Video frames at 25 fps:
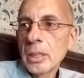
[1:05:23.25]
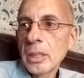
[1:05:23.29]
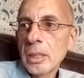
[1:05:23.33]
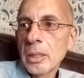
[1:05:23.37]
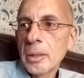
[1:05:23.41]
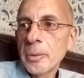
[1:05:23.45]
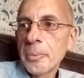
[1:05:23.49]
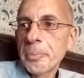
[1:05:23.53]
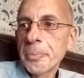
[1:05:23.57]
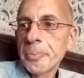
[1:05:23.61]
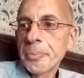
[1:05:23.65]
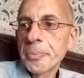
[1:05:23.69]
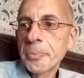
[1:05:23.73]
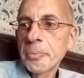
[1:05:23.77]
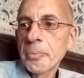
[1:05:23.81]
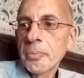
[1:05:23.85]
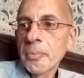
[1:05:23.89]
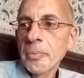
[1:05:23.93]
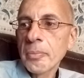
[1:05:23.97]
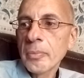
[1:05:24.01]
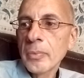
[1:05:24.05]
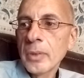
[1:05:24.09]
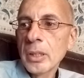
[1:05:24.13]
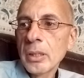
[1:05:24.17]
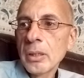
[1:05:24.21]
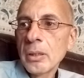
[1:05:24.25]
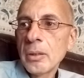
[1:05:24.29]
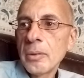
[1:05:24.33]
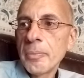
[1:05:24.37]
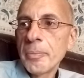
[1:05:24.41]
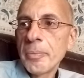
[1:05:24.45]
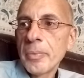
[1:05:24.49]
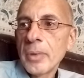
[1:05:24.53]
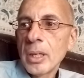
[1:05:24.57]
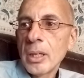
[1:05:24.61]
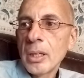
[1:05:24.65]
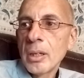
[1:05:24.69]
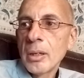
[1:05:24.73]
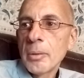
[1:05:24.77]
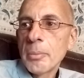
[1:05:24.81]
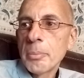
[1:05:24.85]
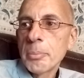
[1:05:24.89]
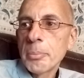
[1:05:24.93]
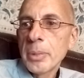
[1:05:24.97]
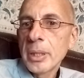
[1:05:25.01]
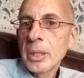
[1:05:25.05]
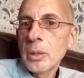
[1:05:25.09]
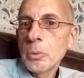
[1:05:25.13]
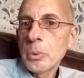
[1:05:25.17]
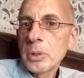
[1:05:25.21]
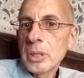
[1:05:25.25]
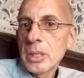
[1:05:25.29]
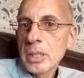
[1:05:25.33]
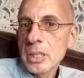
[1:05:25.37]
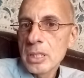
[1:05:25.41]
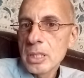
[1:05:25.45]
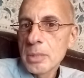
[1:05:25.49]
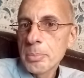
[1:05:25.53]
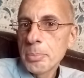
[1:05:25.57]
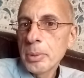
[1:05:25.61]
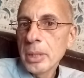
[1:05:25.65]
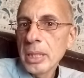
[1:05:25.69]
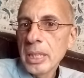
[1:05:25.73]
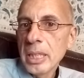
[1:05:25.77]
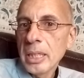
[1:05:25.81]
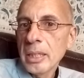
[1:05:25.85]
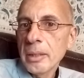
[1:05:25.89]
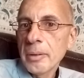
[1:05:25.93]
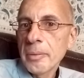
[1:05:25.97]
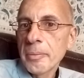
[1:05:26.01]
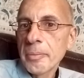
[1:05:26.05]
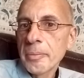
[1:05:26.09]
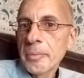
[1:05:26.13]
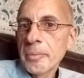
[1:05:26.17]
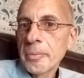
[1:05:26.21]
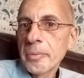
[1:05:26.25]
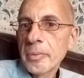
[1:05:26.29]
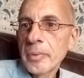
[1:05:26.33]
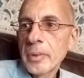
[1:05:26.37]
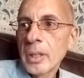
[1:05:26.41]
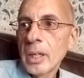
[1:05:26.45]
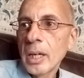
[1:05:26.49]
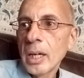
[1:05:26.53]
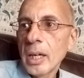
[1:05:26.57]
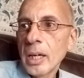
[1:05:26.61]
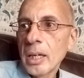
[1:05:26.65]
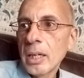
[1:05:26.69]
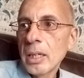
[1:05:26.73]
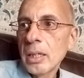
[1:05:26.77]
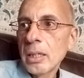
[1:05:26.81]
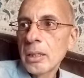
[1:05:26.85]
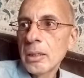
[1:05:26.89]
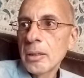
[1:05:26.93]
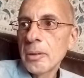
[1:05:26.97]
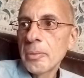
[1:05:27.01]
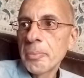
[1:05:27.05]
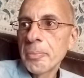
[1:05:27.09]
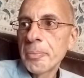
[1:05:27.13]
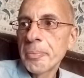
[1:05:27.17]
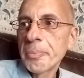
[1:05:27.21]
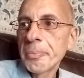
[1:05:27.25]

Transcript: Um, but with the splitting, uh,